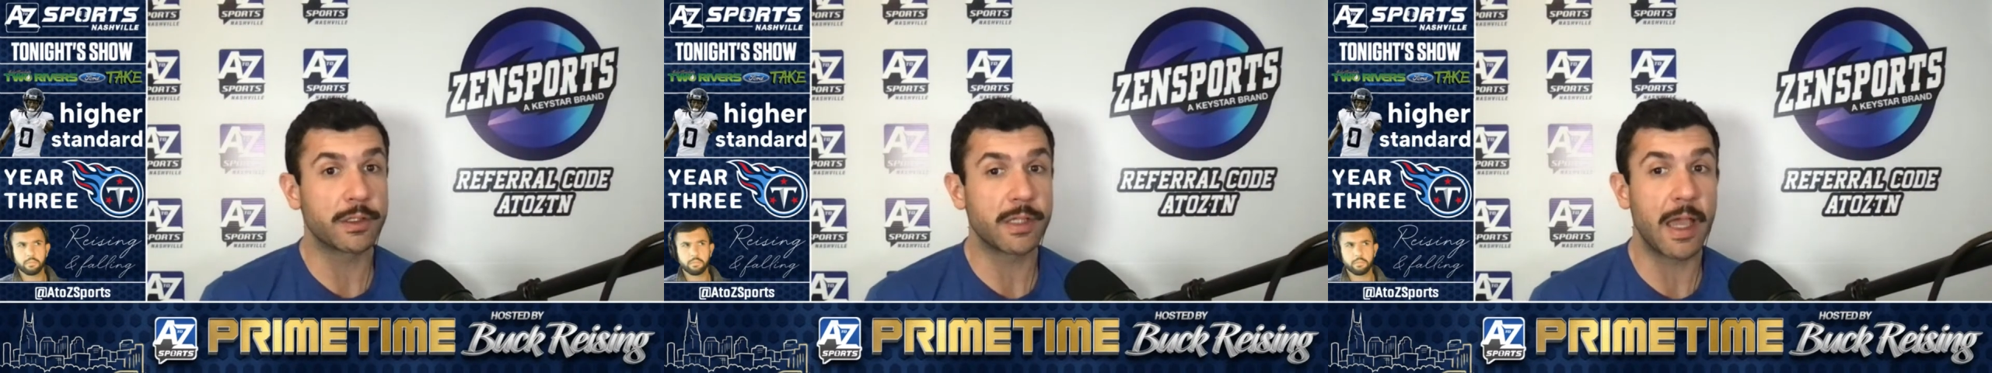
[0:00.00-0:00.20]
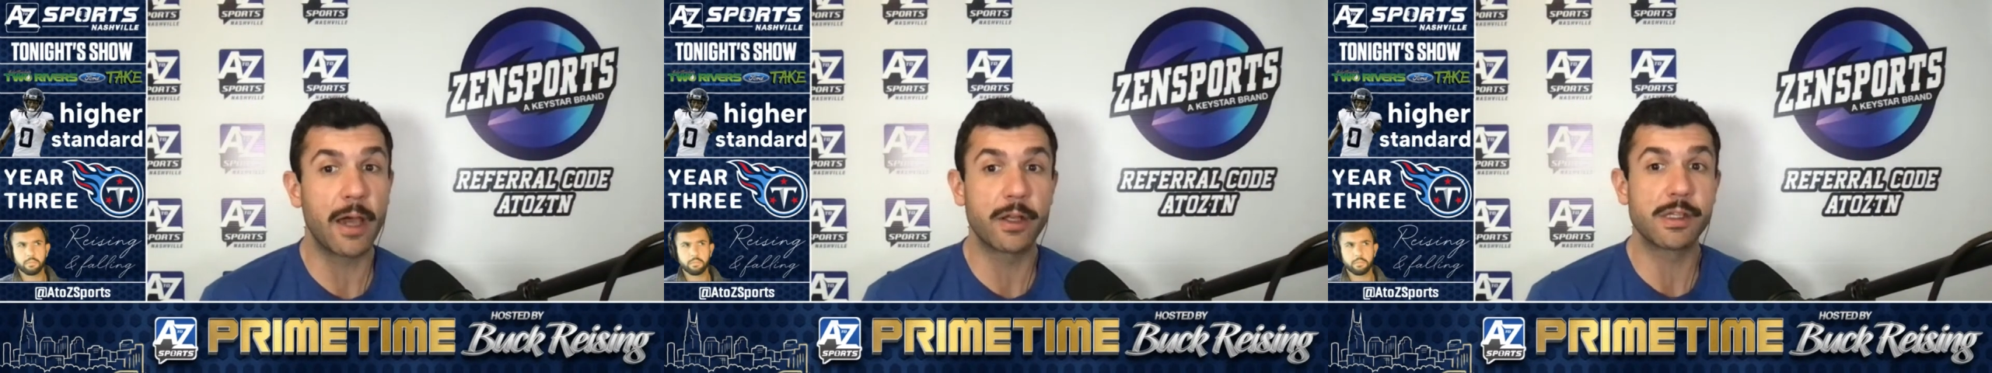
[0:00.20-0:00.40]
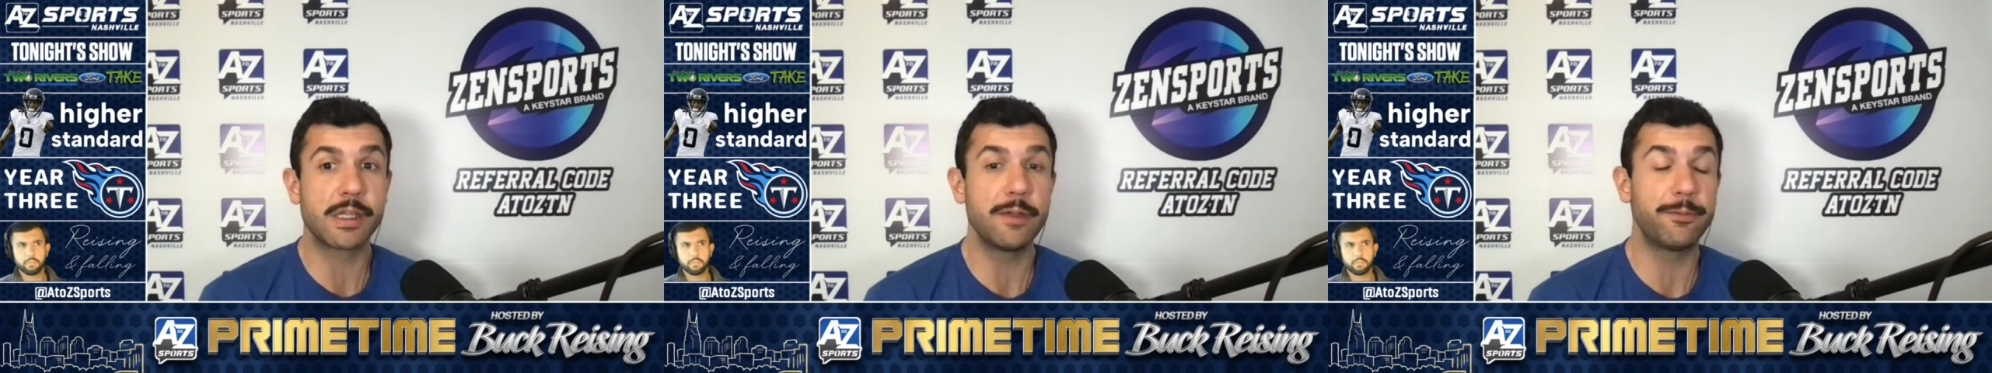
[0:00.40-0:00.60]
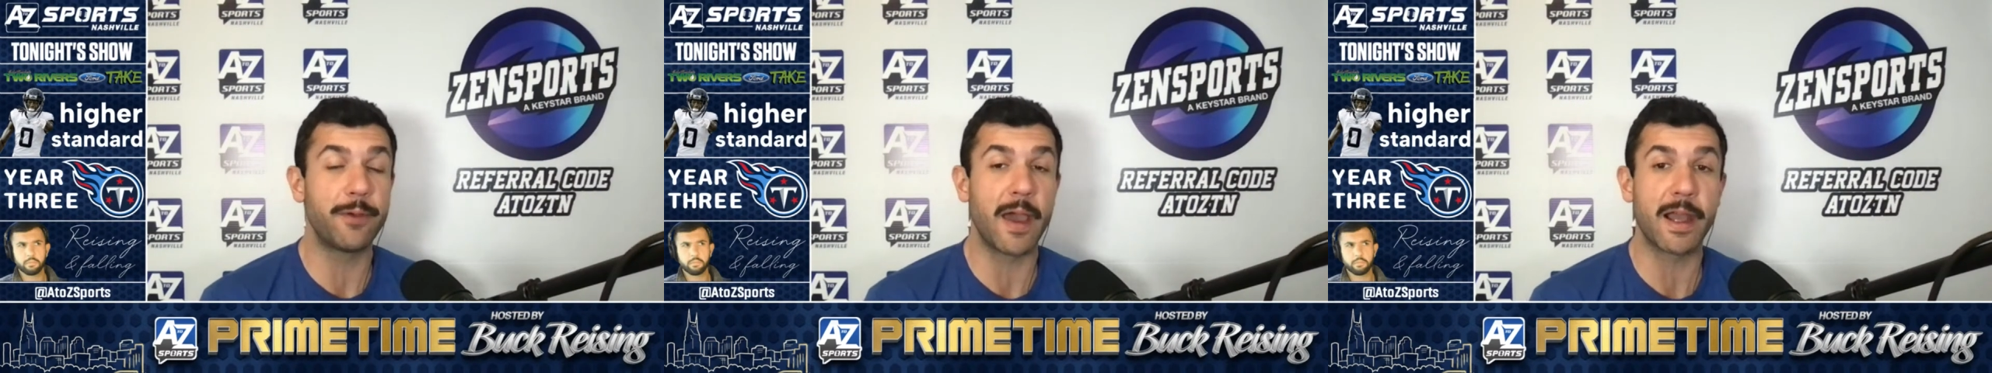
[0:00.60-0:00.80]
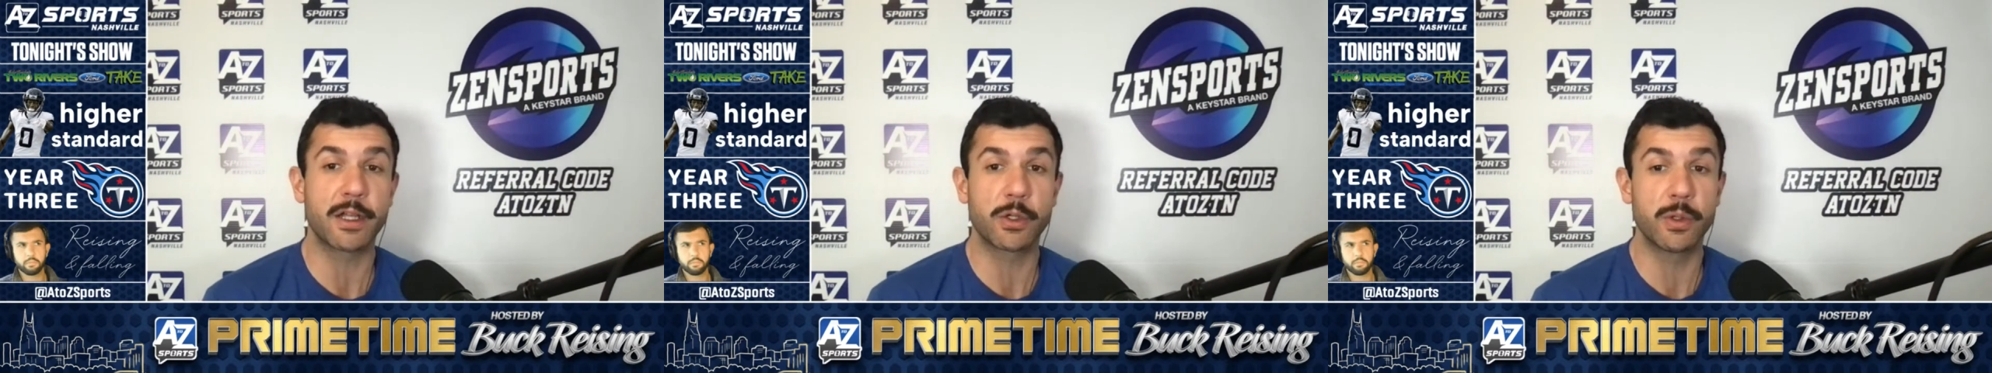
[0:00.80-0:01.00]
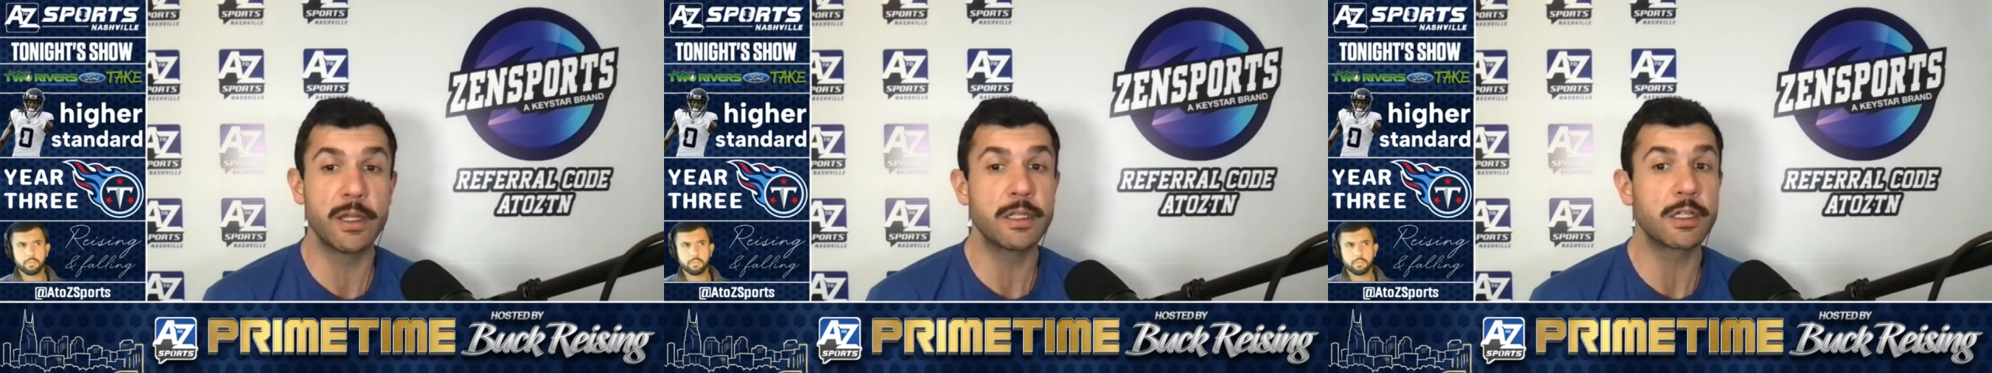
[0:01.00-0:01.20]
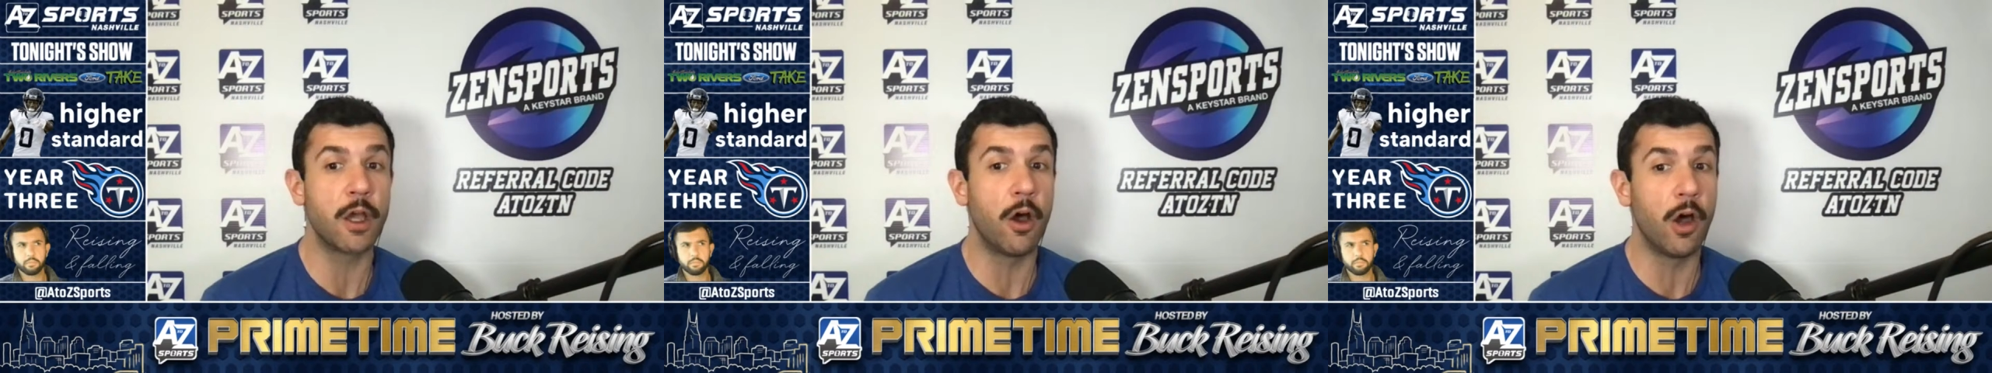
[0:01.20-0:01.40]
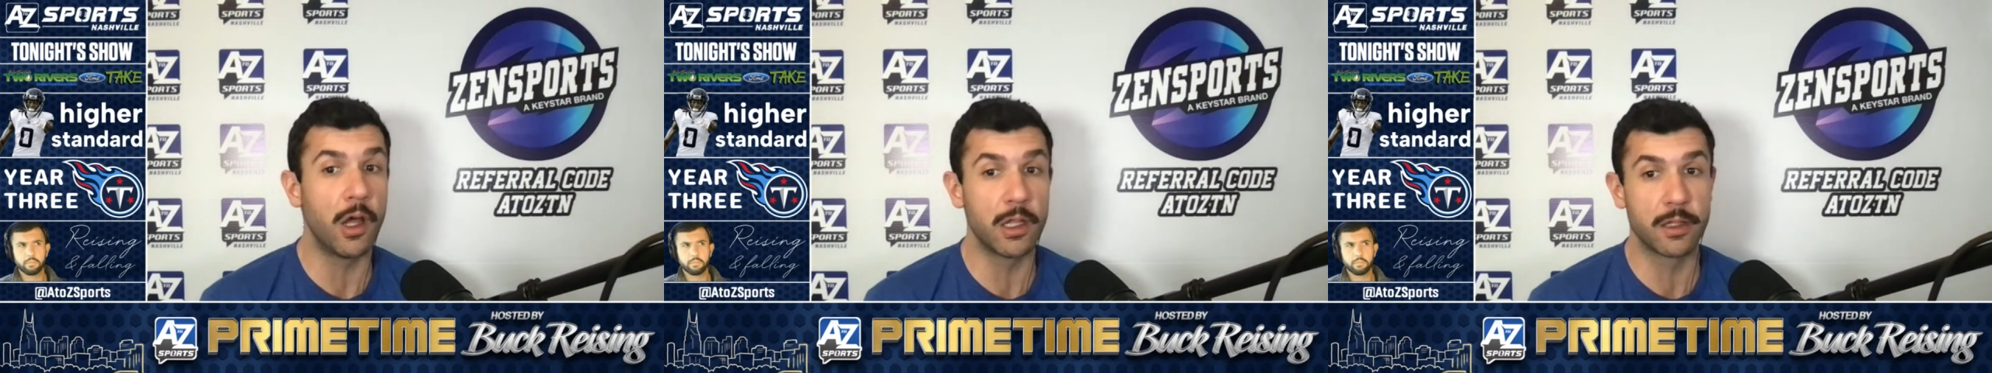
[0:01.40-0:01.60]
how does he factor into
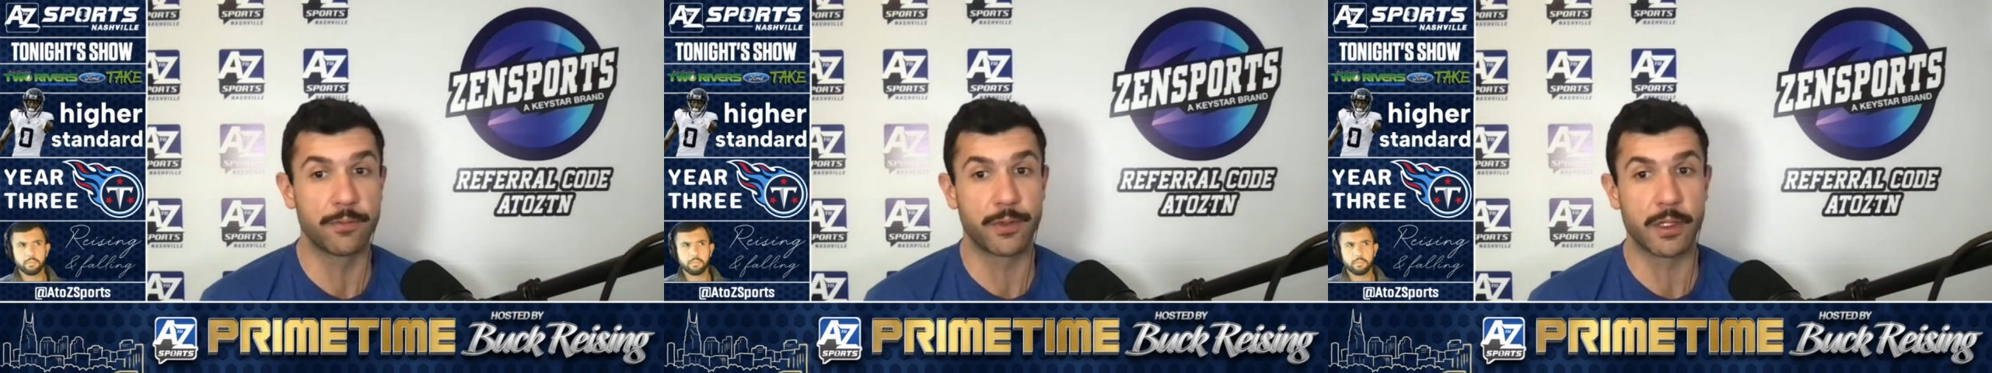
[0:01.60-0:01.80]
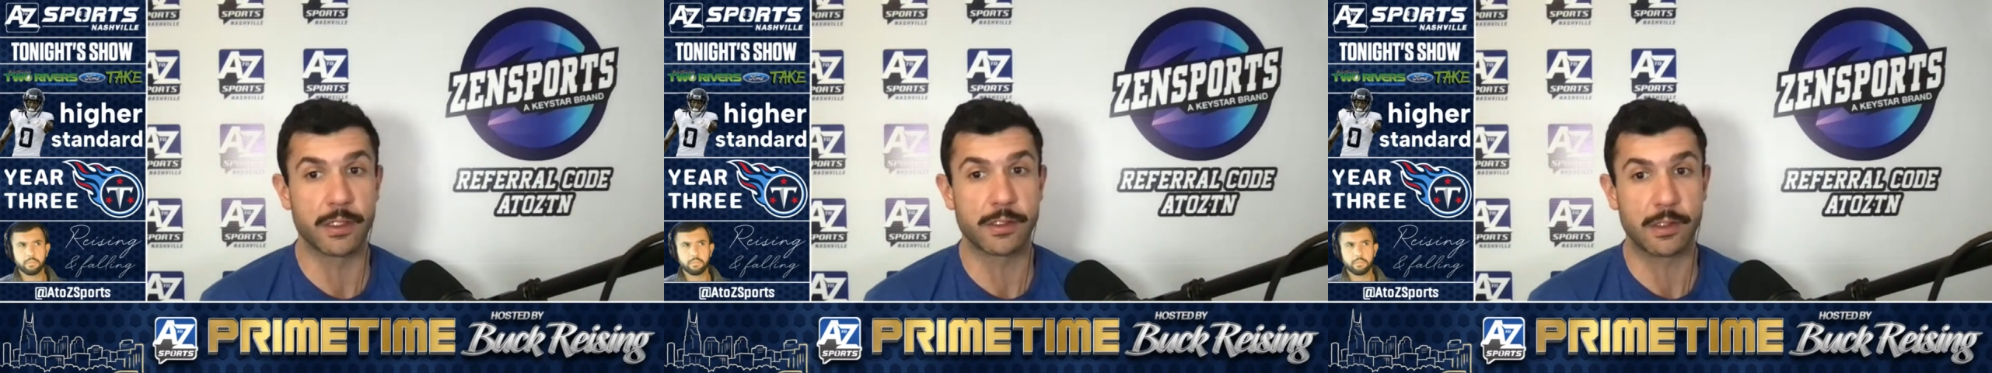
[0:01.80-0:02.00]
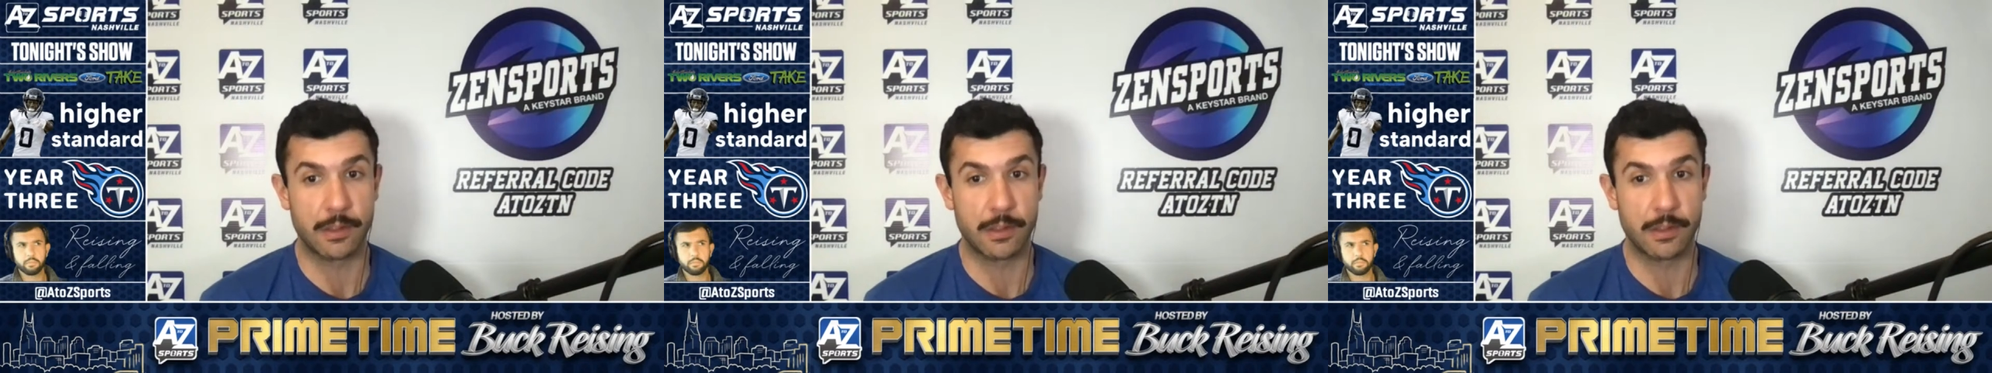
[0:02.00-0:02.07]
all of this?